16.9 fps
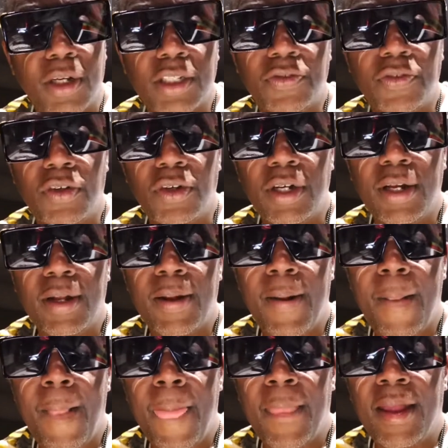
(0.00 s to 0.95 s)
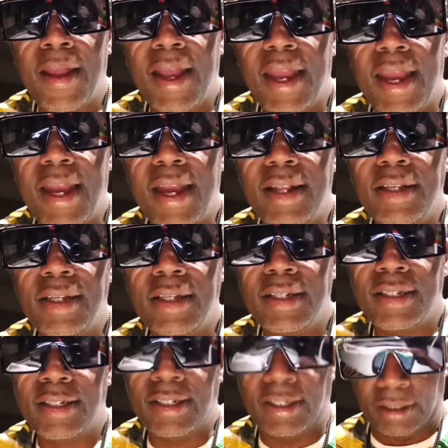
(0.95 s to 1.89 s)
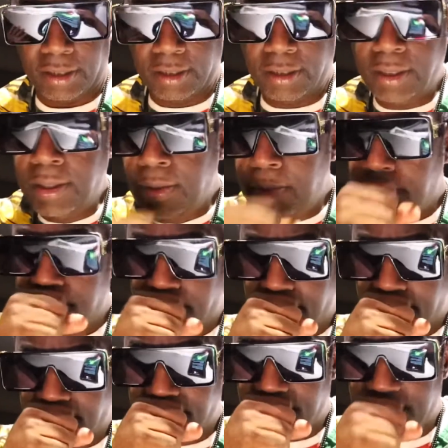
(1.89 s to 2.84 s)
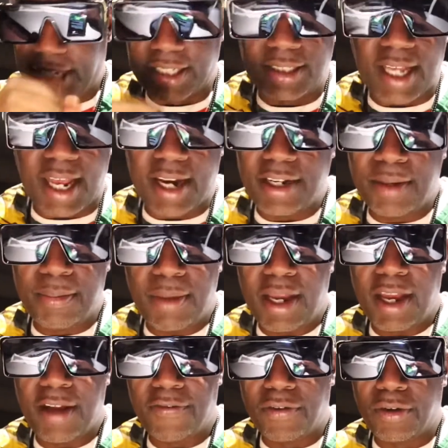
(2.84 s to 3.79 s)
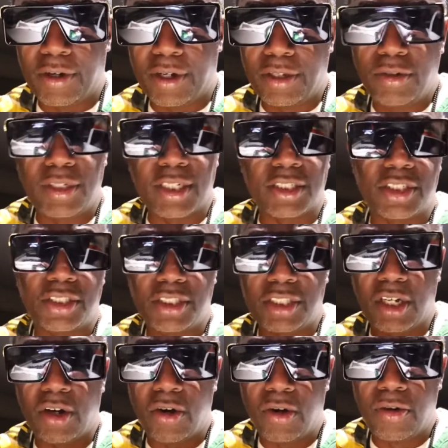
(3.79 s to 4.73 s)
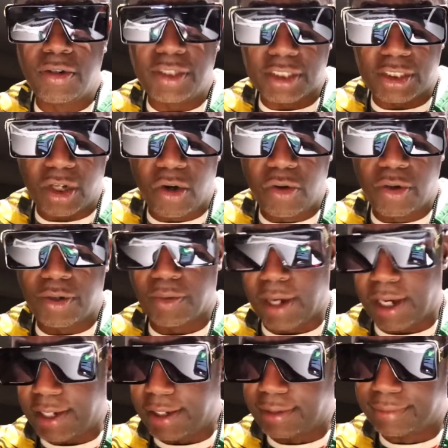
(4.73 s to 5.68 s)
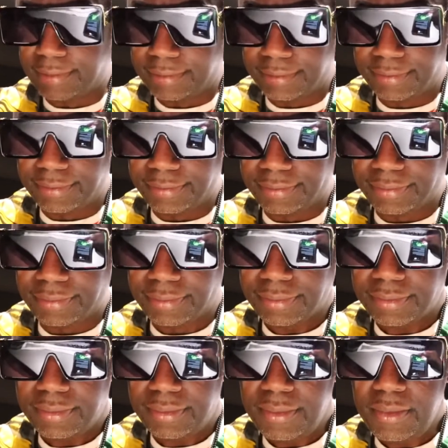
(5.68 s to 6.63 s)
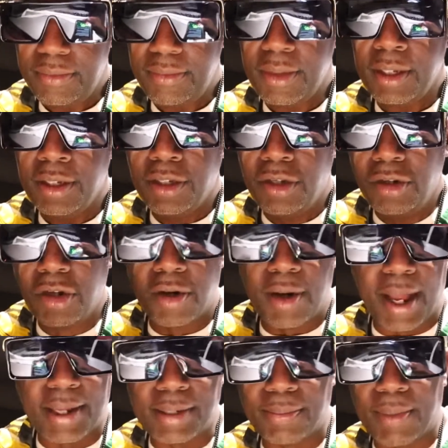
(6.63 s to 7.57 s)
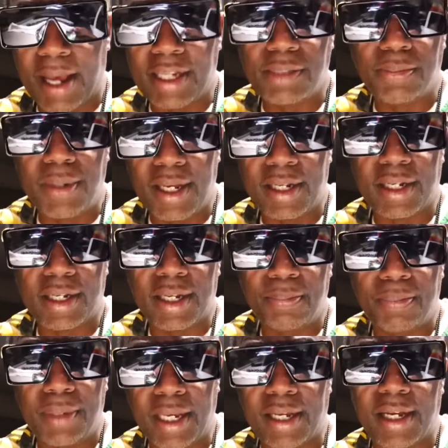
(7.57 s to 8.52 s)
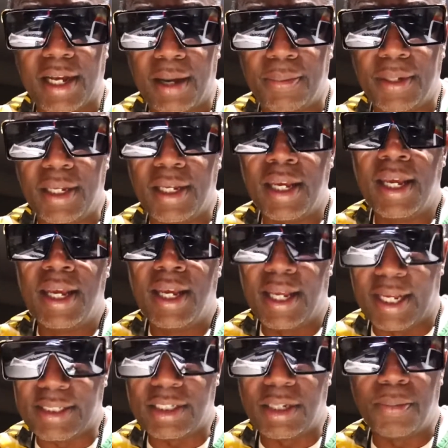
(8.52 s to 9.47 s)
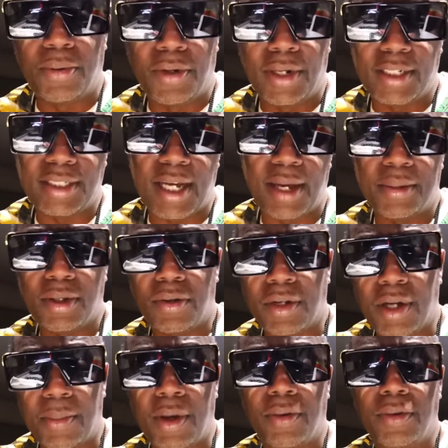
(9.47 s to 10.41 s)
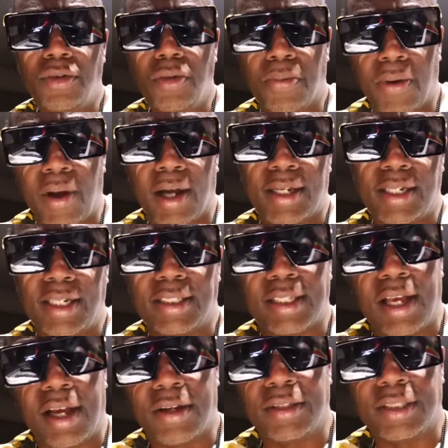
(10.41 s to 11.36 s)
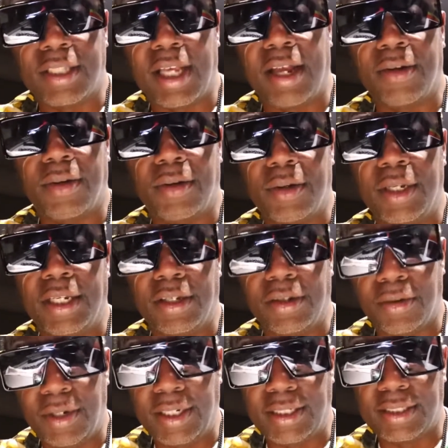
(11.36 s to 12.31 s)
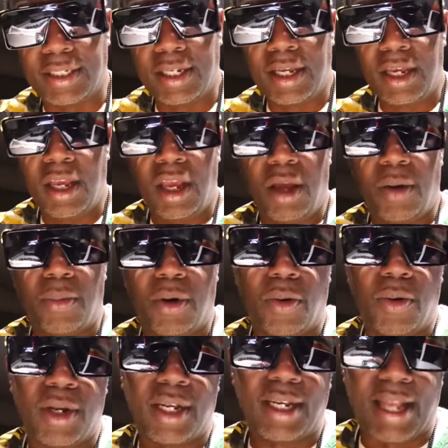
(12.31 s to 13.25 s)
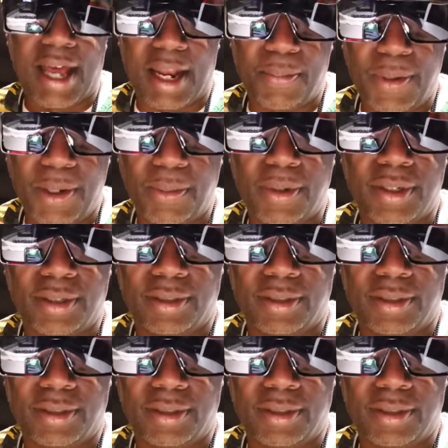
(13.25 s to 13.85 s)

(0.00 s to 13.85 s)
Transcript: for it, and there's not a demand for it. You just a shareholder, just holding right now. You know that by this being a big company, at some point in time they're gonna come out with new product and they start going to increase. Well, what a lot of people